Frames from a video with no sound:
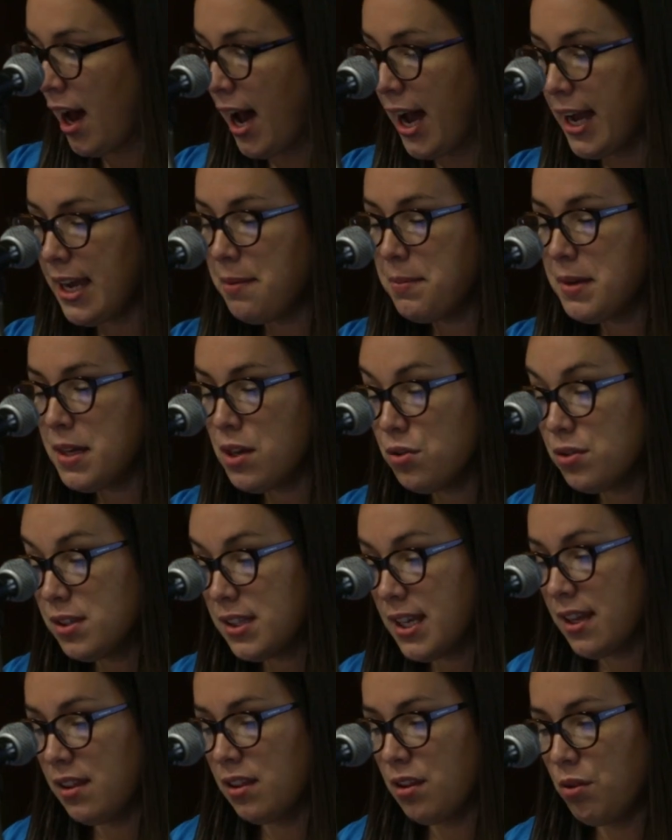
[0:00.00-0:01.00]
I am
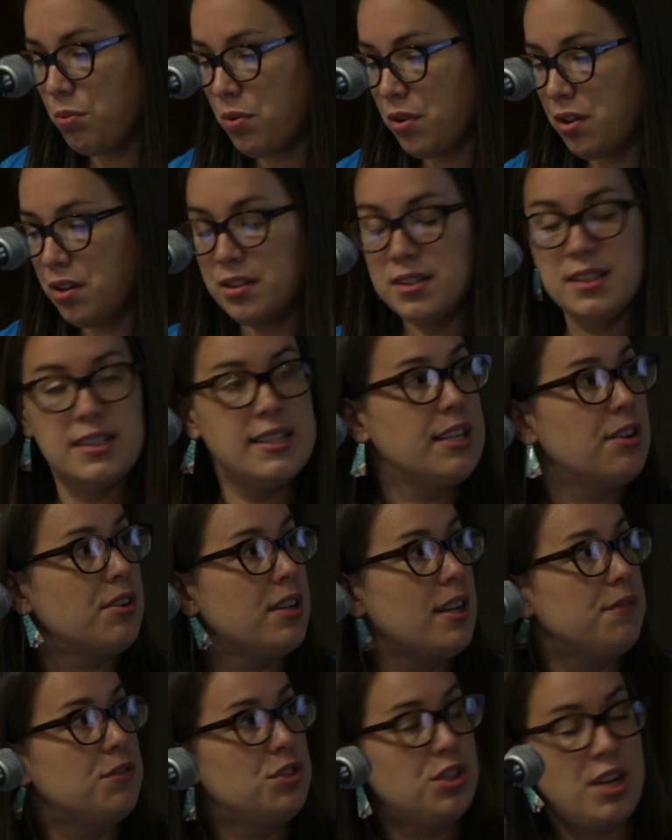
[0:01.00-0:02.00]
using the words
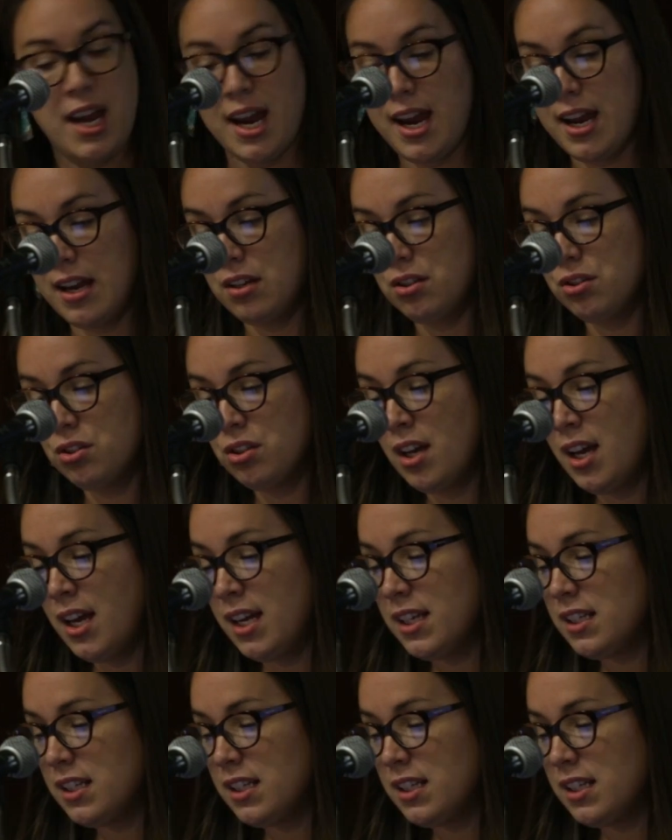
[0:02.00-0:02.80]
theory of change